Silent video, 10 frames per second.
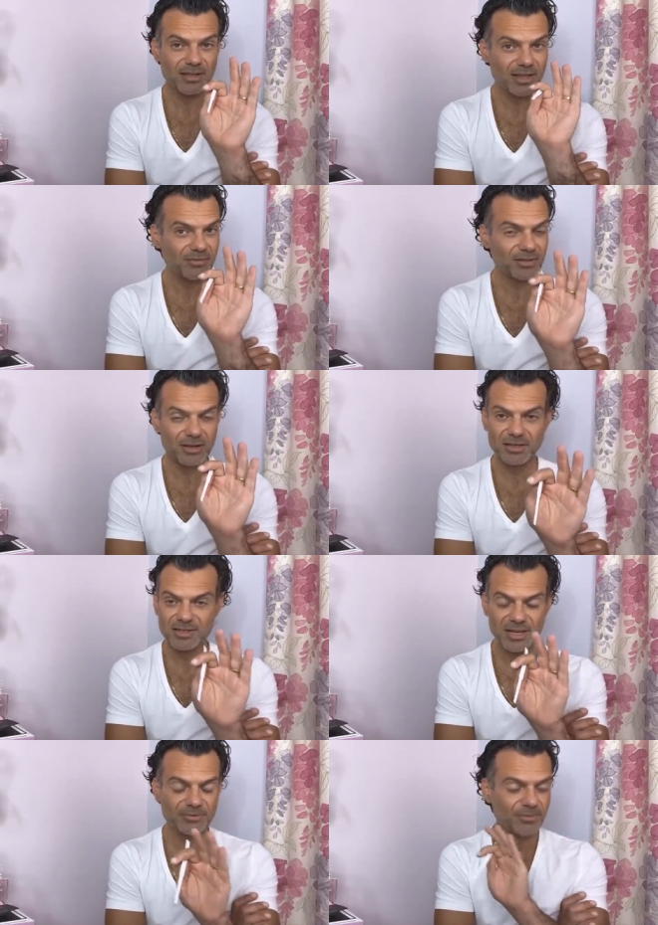Calvin Klein
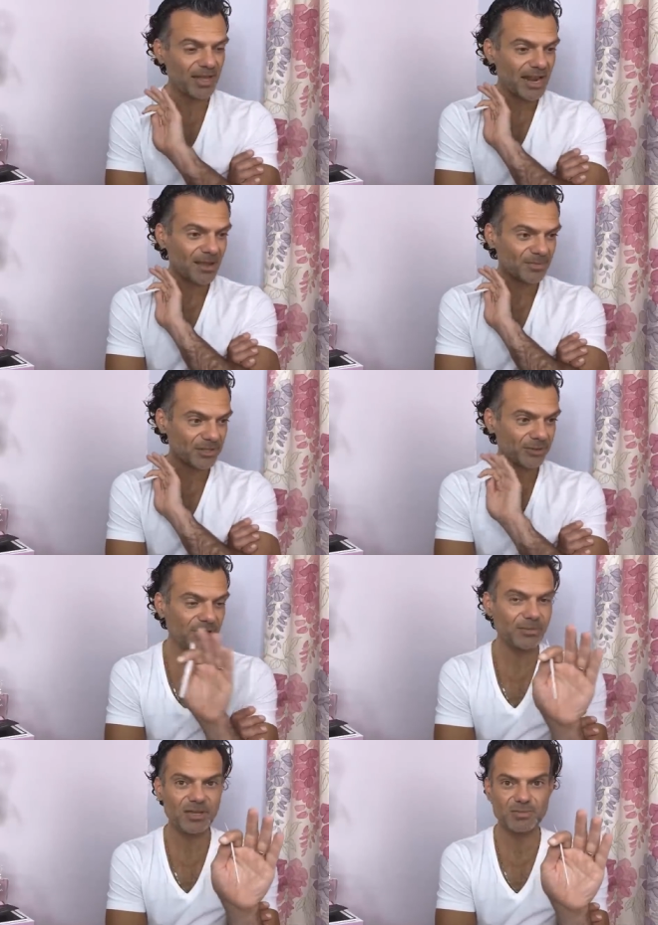Escape for Men
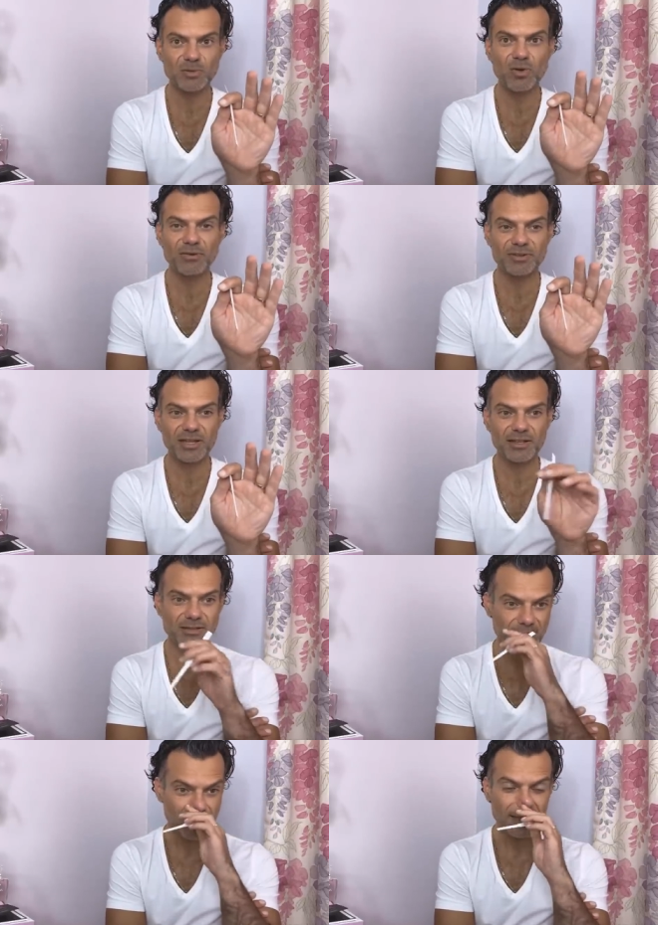absolutely makes me run for the
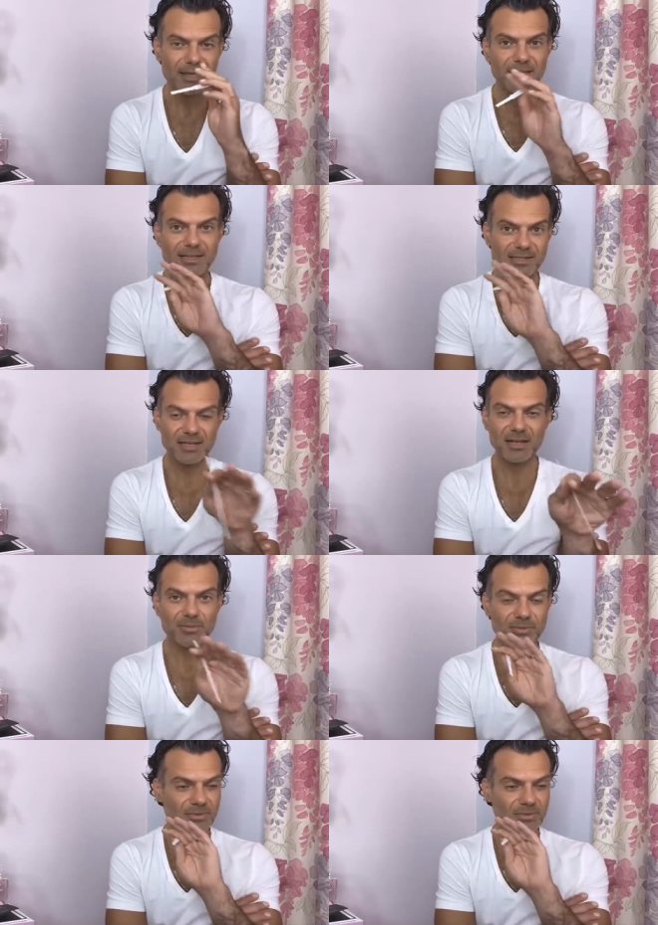hills and set up